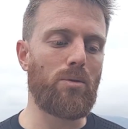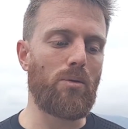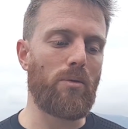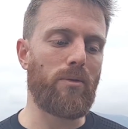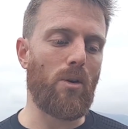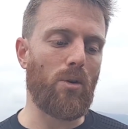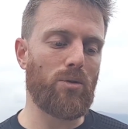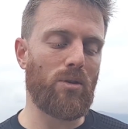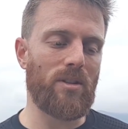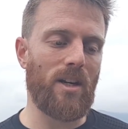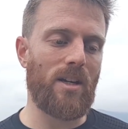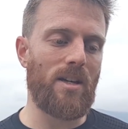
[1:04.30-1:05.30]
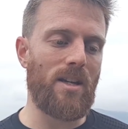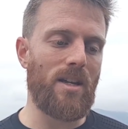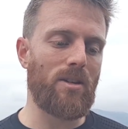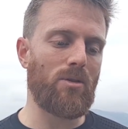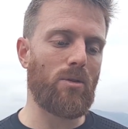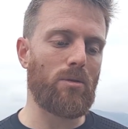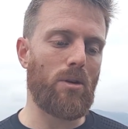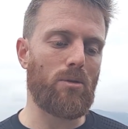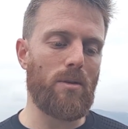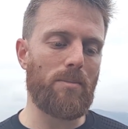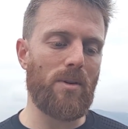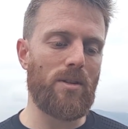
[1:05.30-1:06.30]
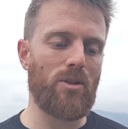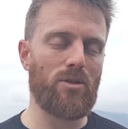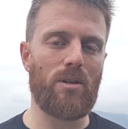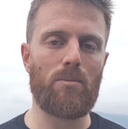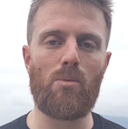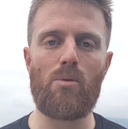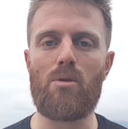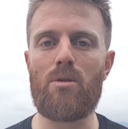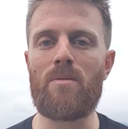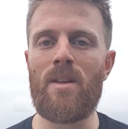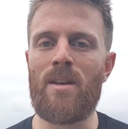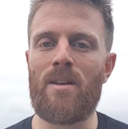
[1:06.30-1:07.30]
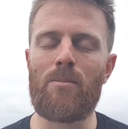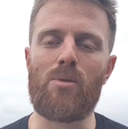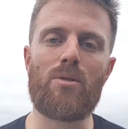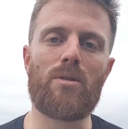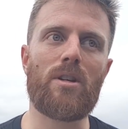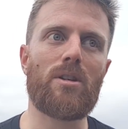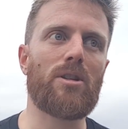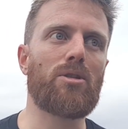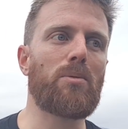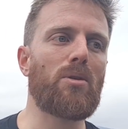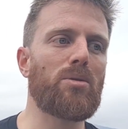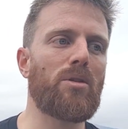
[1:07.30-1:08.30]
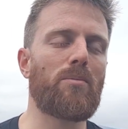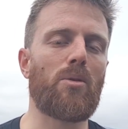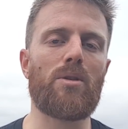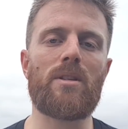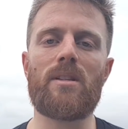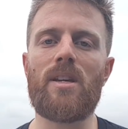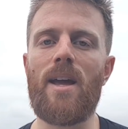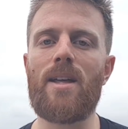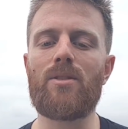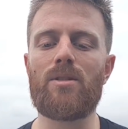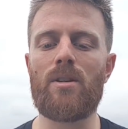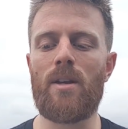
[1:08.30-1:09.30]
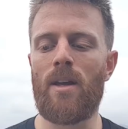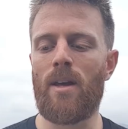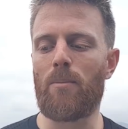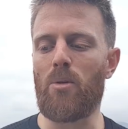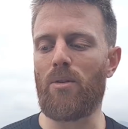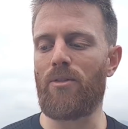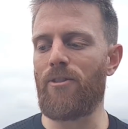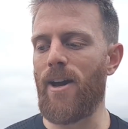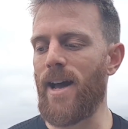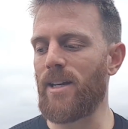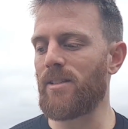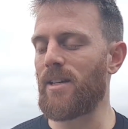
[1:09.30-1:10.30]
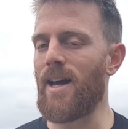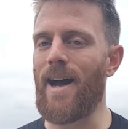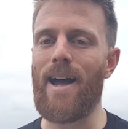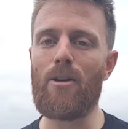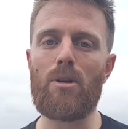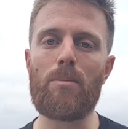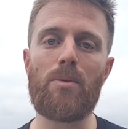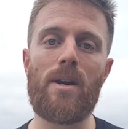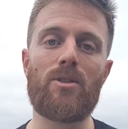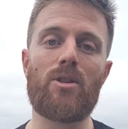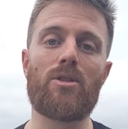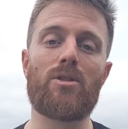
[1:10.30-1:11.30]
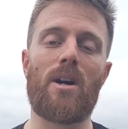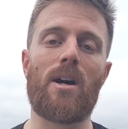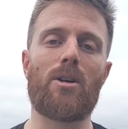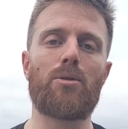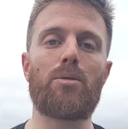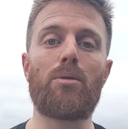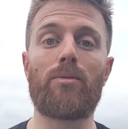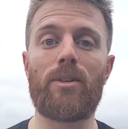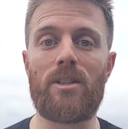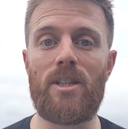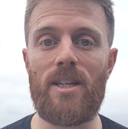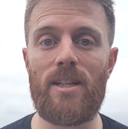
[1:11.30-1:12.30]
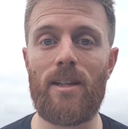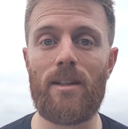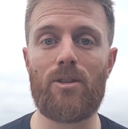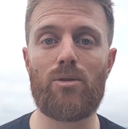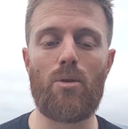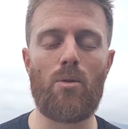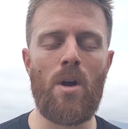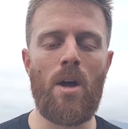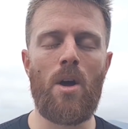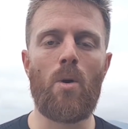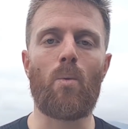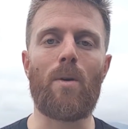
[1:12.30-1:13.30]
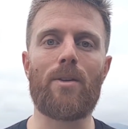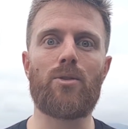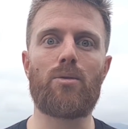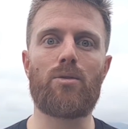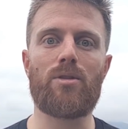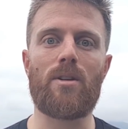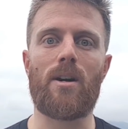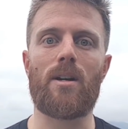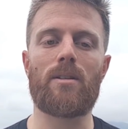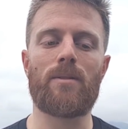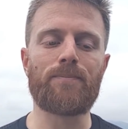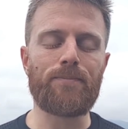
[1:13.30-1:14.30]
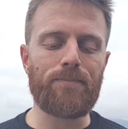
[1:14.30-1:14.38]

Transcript: to focus on technique. You know, lower rep ranges are more more explosive, more intense, more fast, and higher rep ranges are too fatiguing. So once you start